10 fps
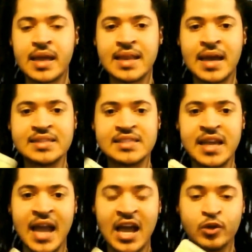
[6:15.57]
not
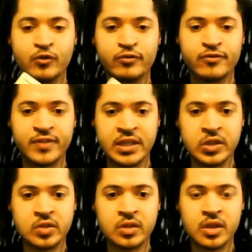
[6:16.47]
say how you
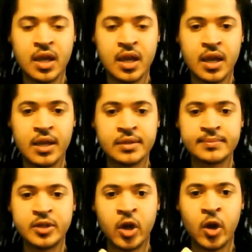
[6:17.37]
feel,
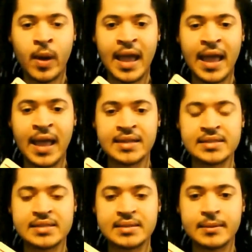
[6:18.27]
you know,
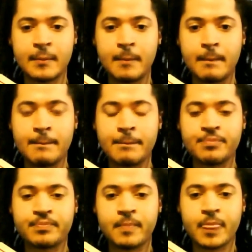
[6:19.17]
and
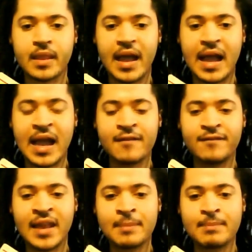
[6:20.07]
I
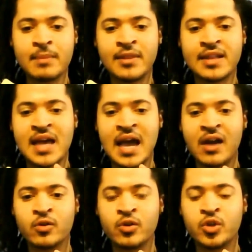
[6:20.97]
kind of feel like maybe that's
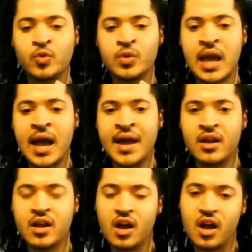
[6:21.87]
how you
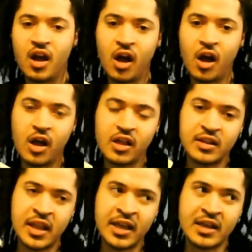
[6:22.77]
got,
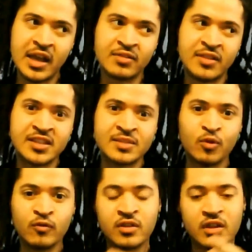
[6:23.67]
like how
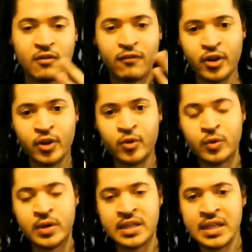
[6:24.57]
things moved for
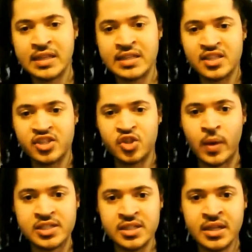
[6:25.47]
you in this
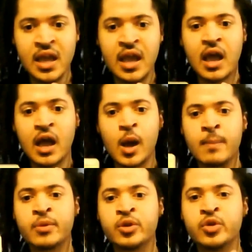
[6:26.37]
situation.
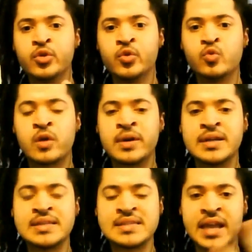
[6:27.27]
You
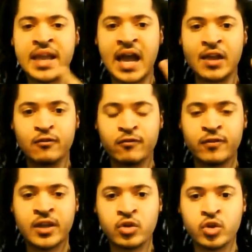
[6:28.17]
weren't saying how you
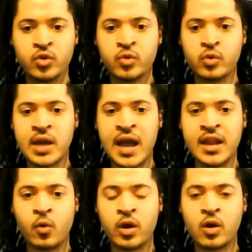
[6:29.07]
feel. You
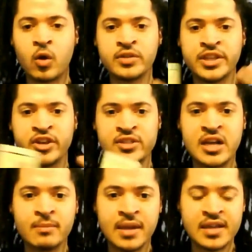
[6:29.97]
kind of were holding your
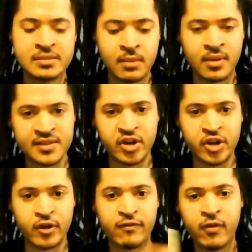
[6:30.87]
tongue because maybe these are
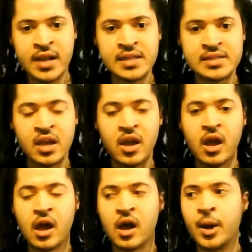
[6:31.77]
your friends,
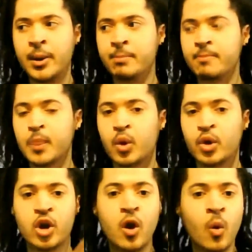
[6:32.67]
or
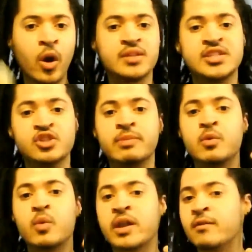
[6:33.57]
your coworkers that you've
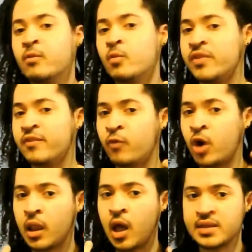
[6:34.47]
been working with
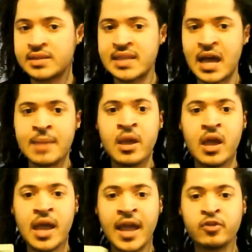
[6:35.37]
for a long time,
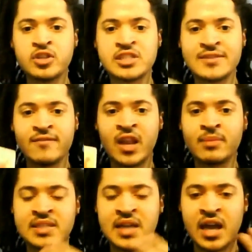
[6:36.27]
and you just
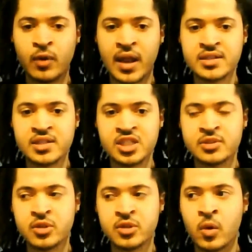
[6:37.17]
develop these kind of
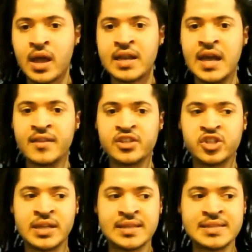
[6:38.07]
relationships. So now that
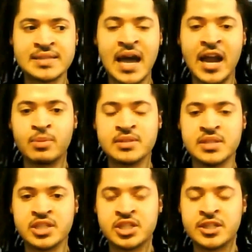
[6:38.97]
you're in this higher
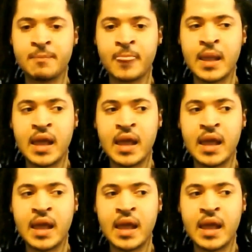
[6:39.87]
position,